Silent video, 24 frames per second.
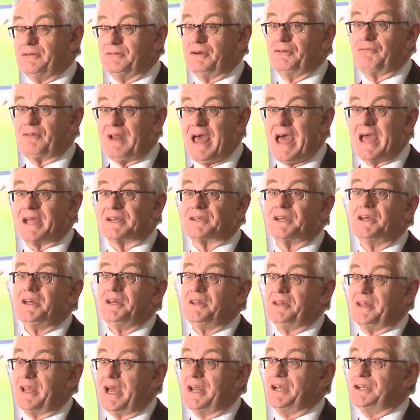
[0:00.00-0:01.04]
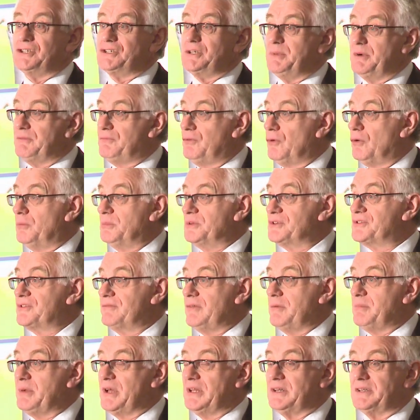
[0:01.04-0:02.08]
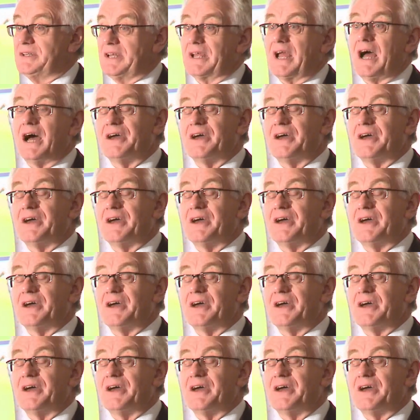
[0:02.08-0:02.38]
reflect the energy performance of a building,